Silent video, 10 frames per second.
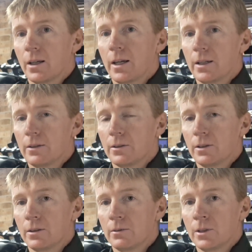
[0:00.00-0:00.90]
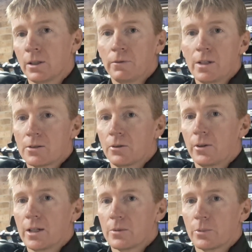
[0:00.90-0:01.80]
and you know, fix all
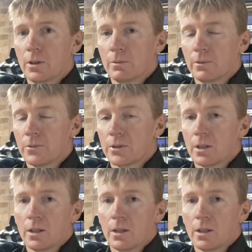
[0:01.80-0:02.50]
those problems,